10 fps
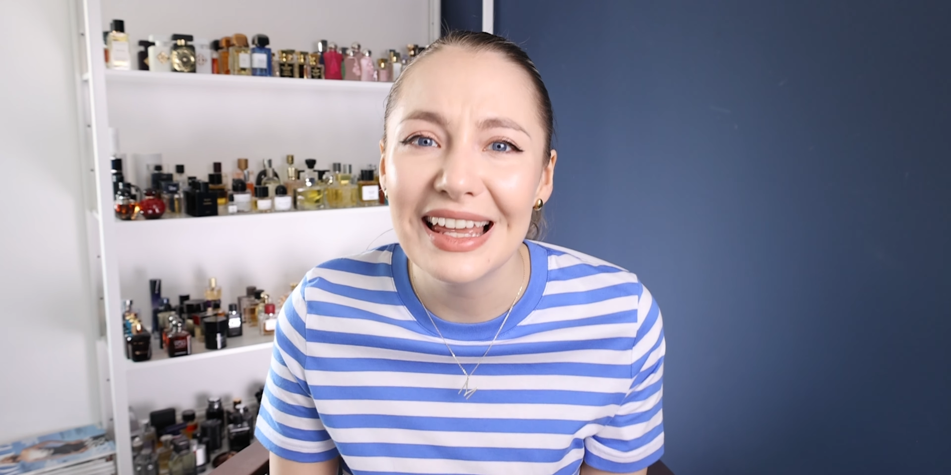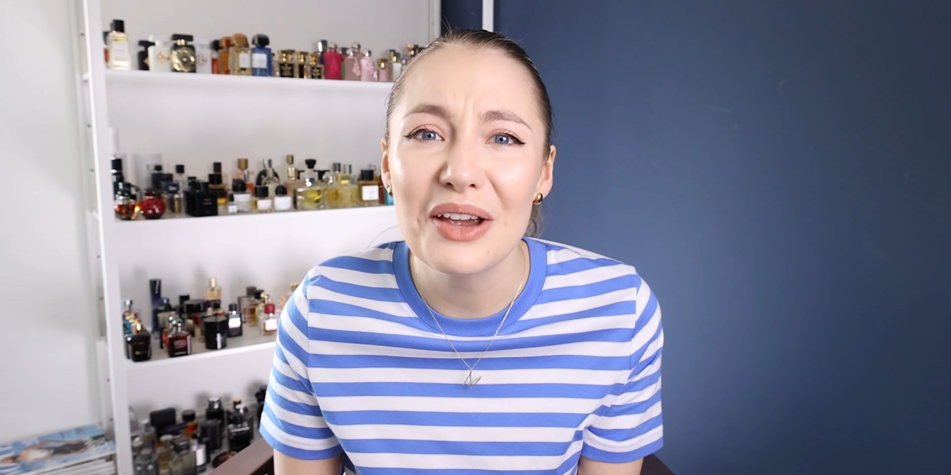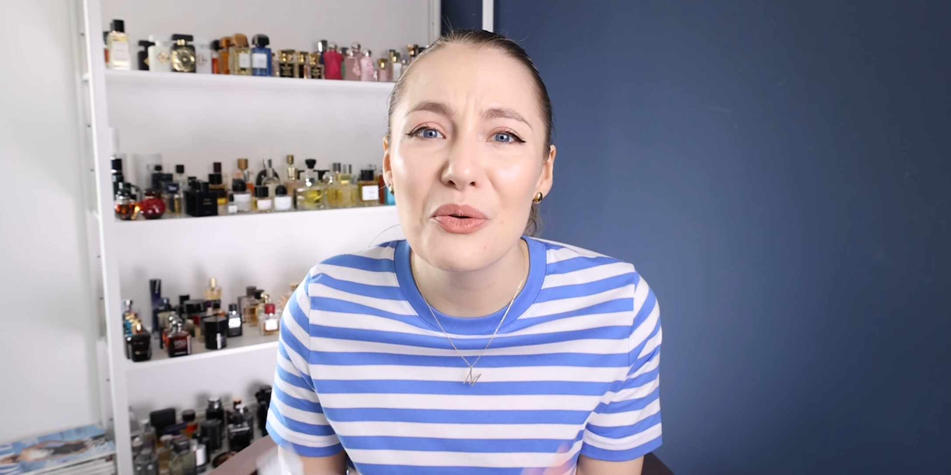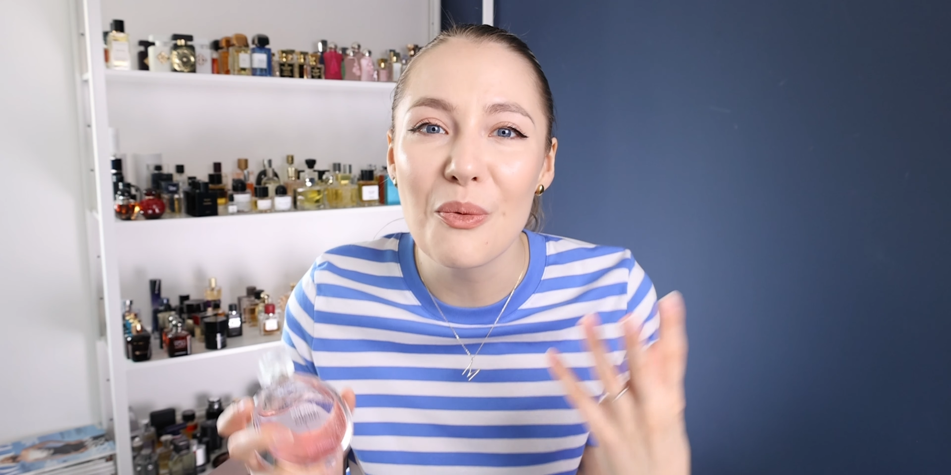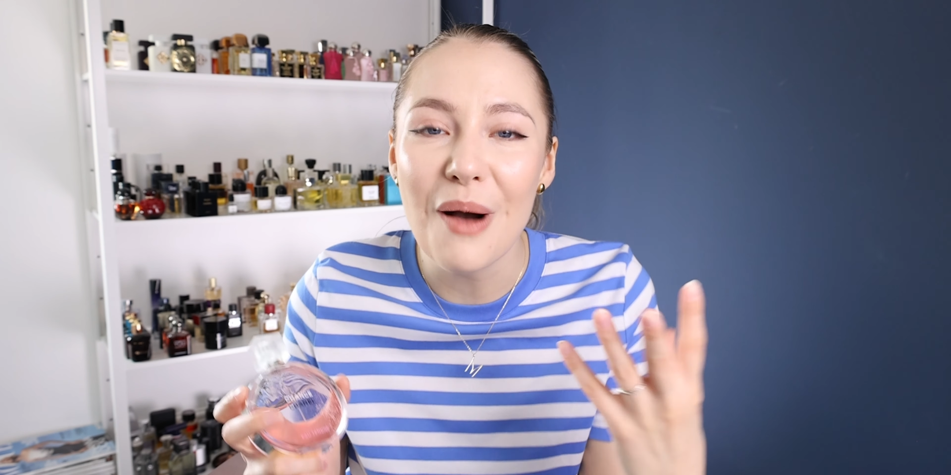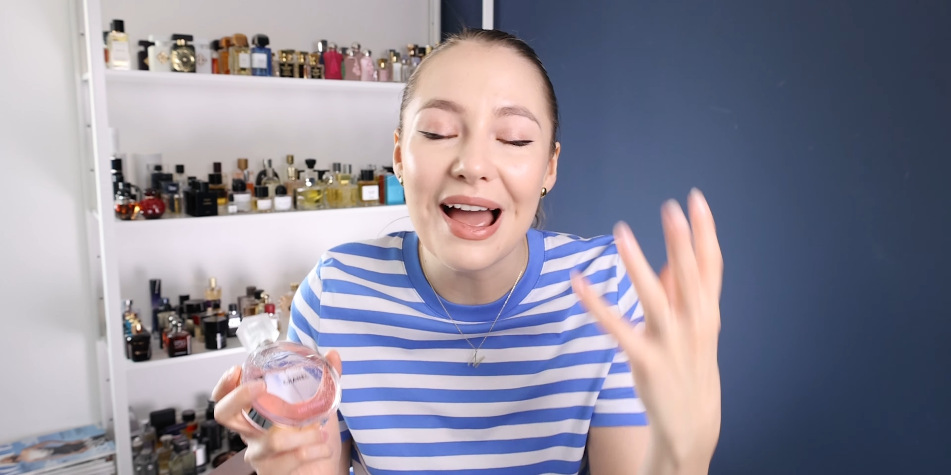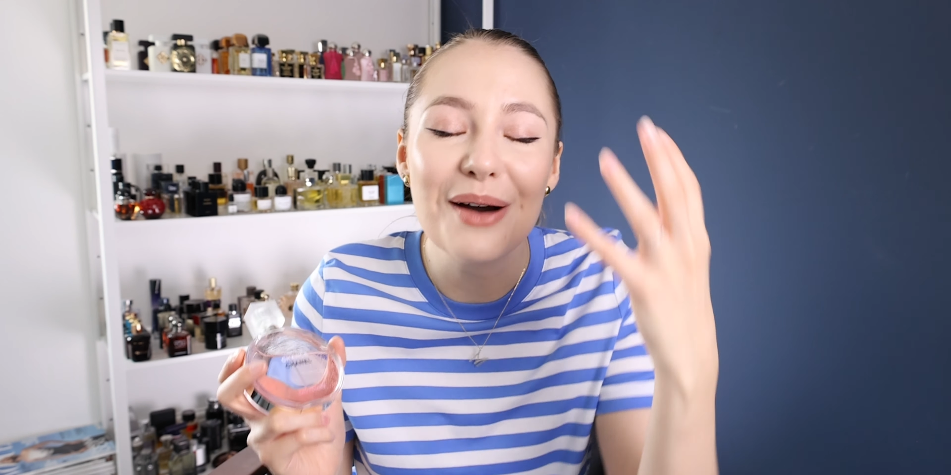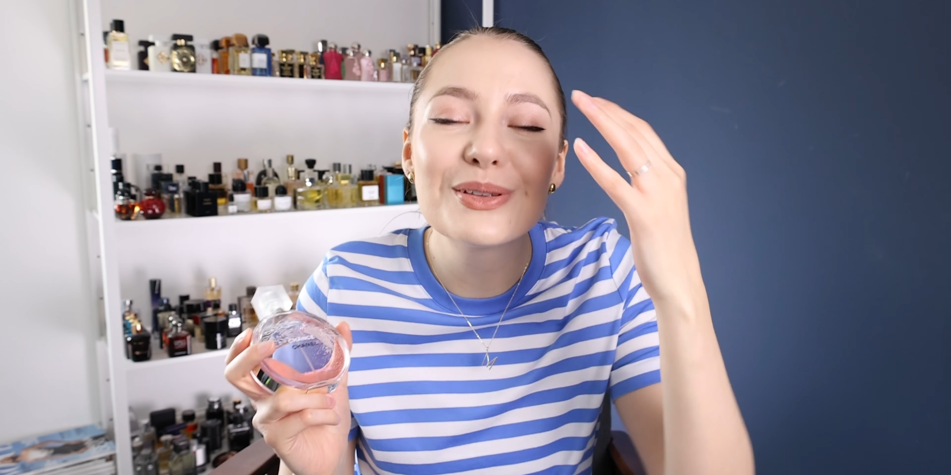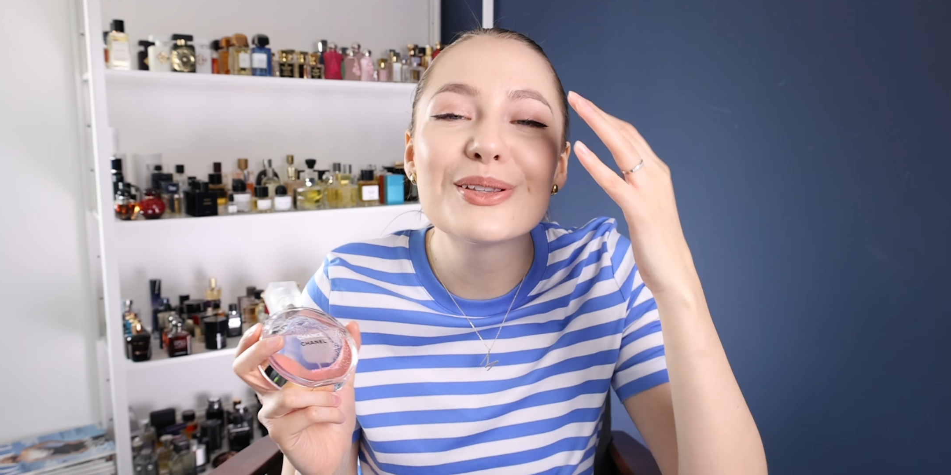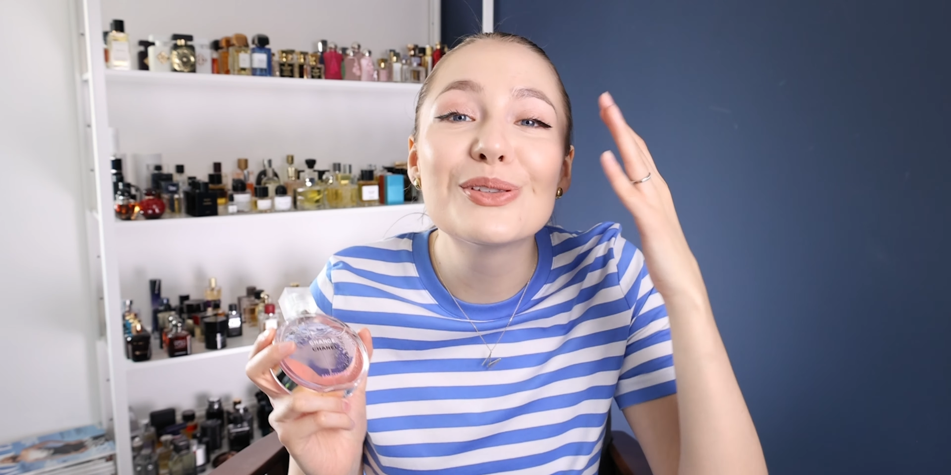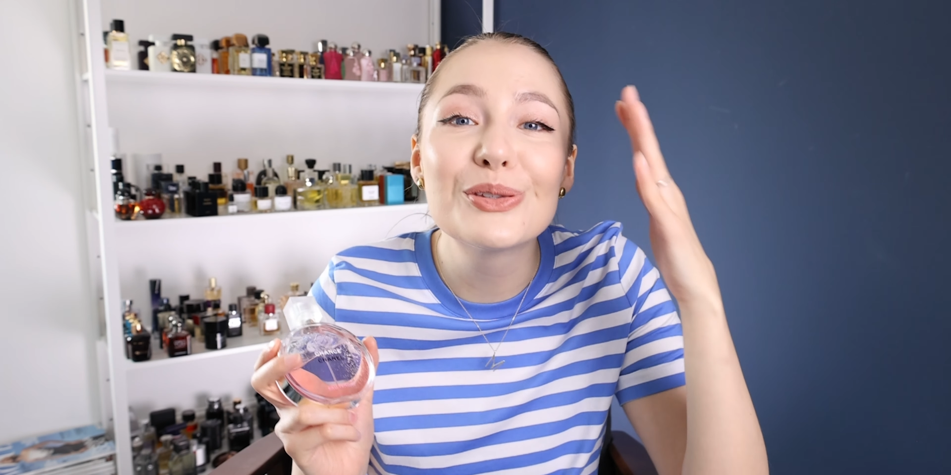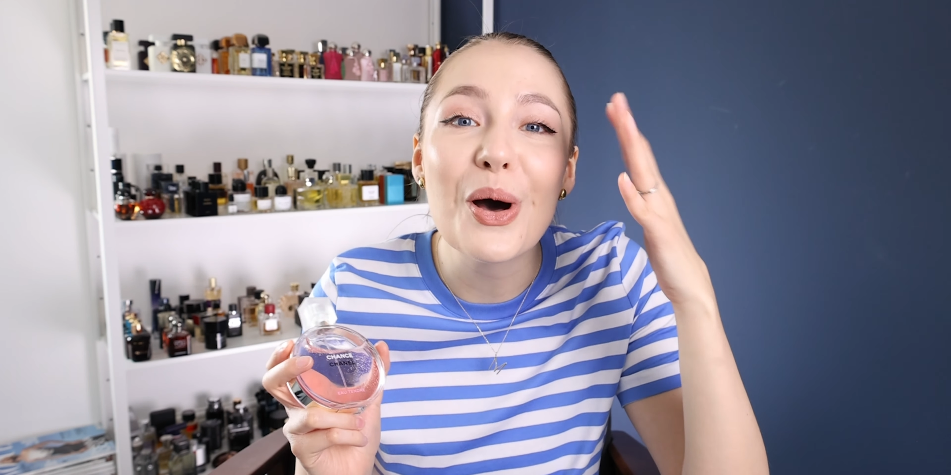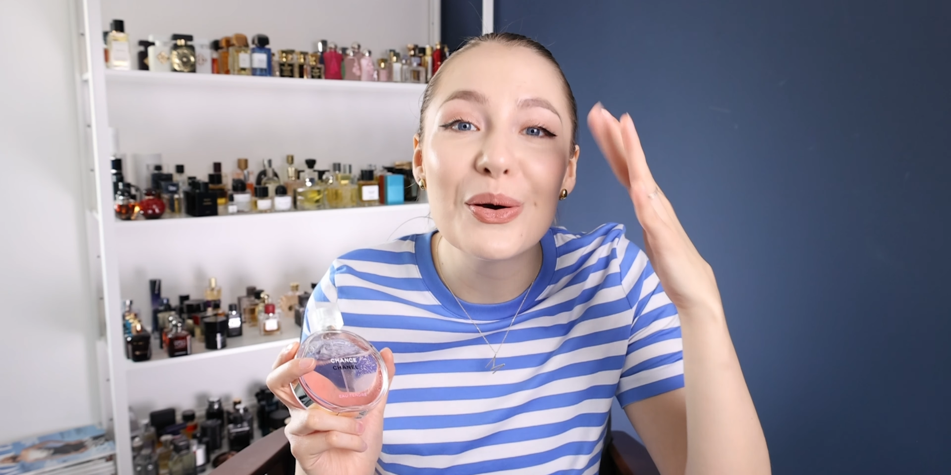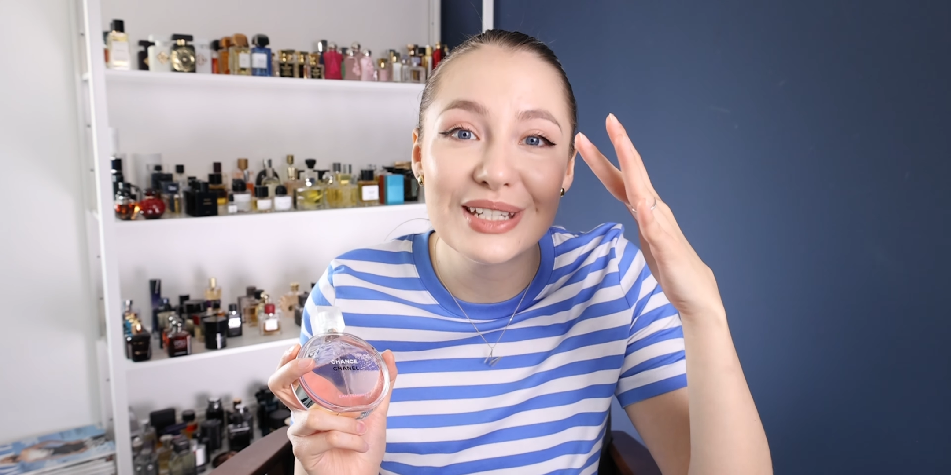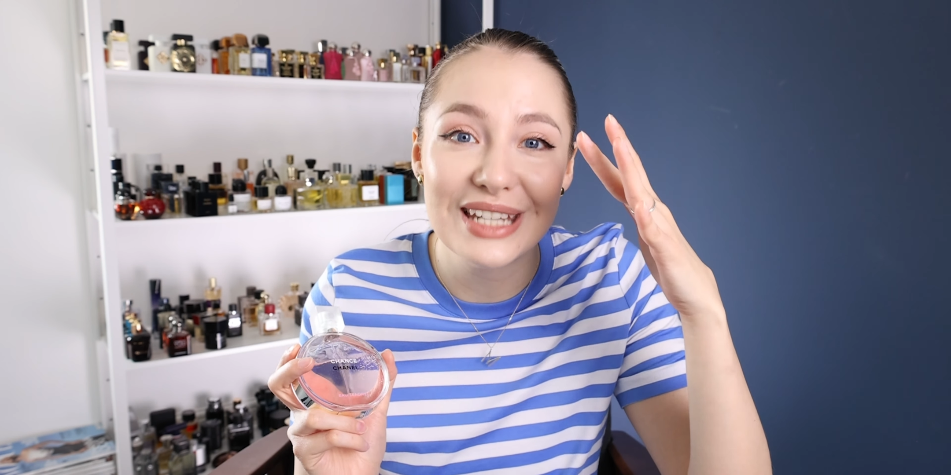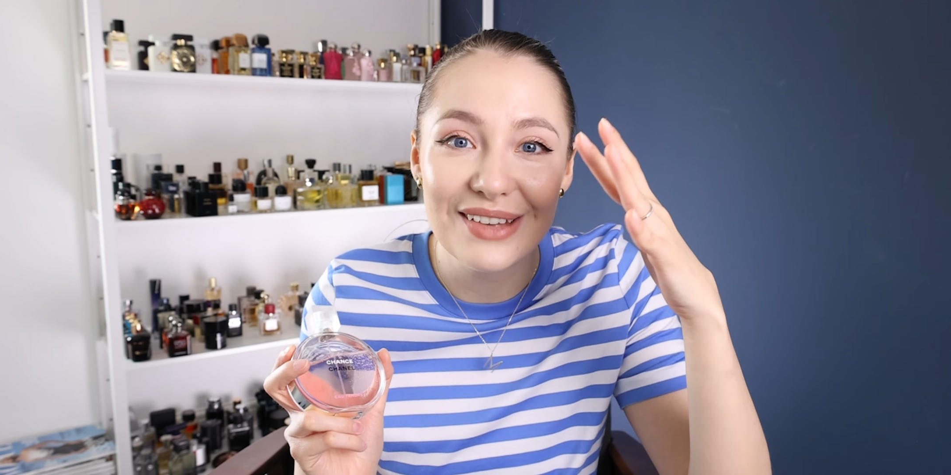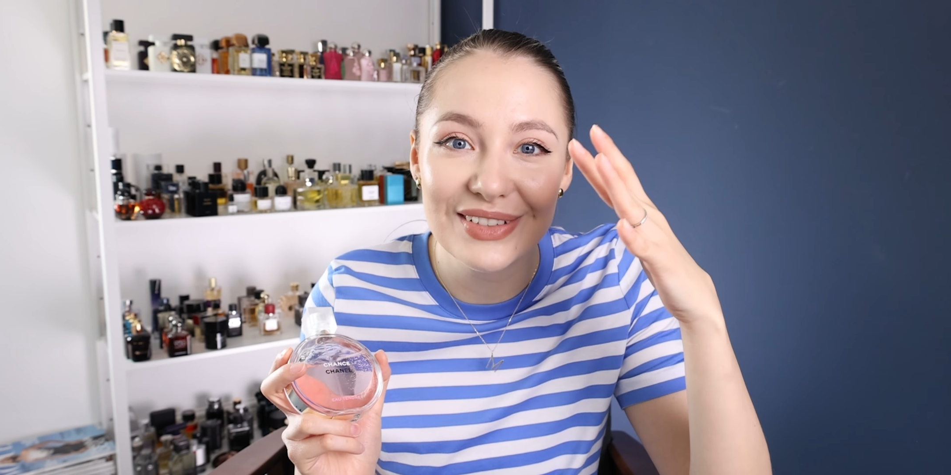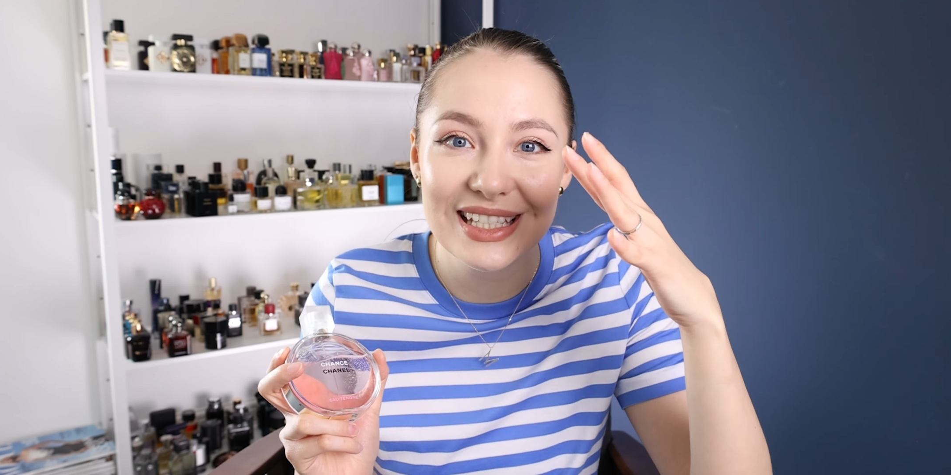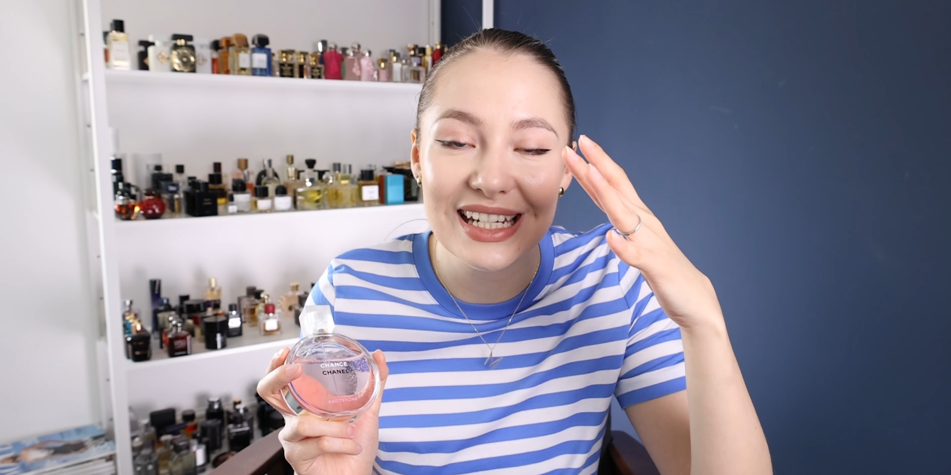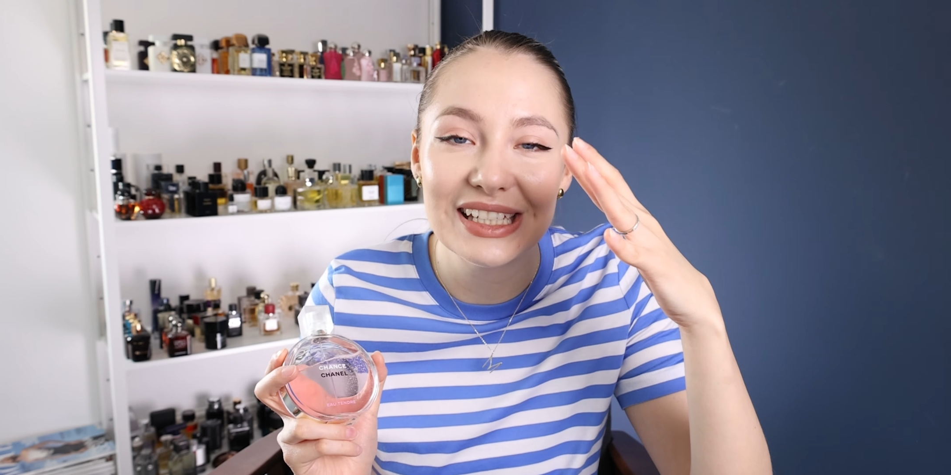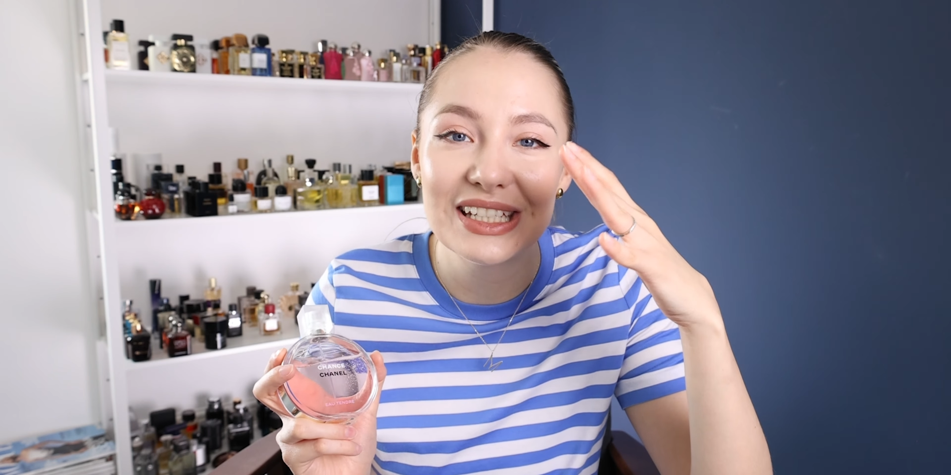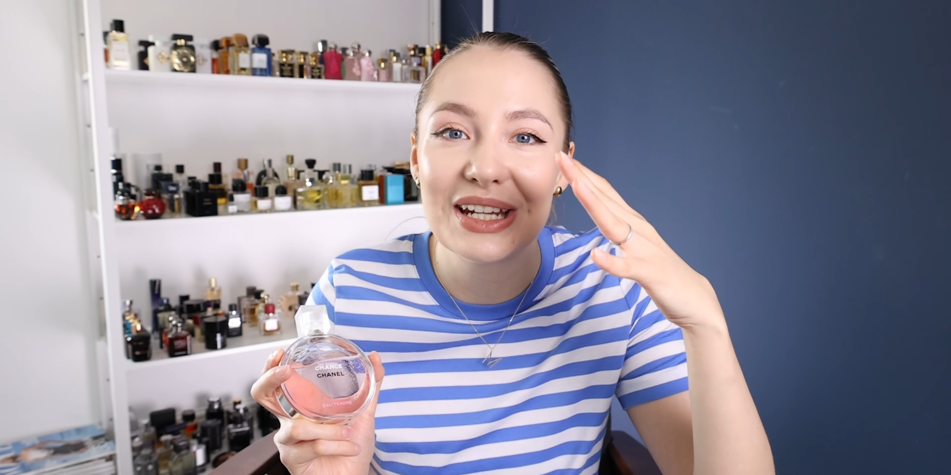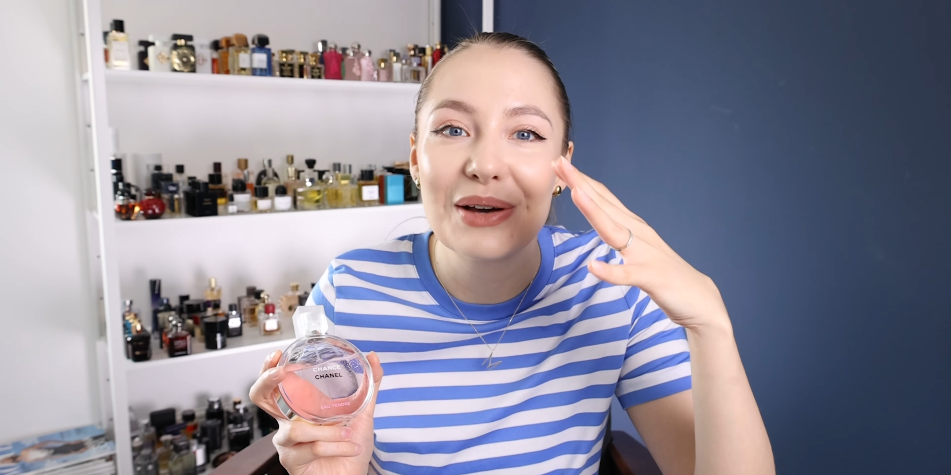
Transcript: Like, why? I was so devastated.